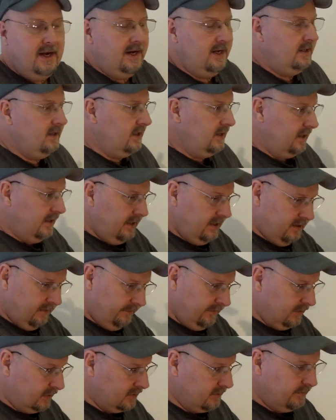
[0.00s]
And then lay
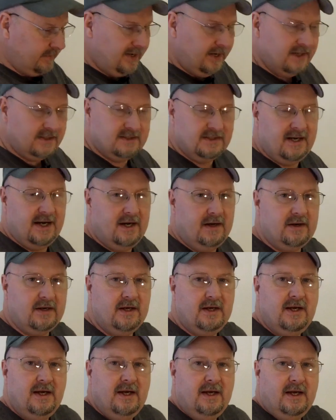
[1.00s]
your filter pads
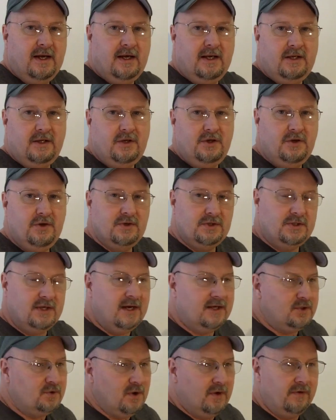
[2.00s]
out and use
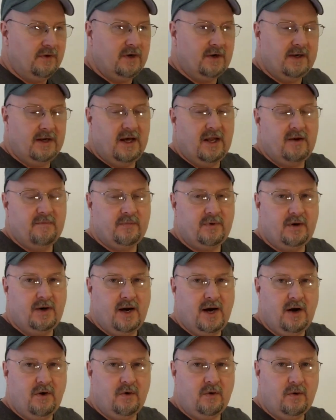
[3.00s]
that 1,200 gallon per
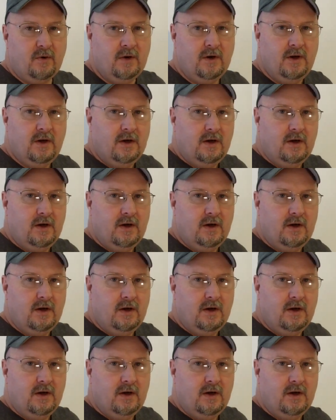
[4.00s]
hour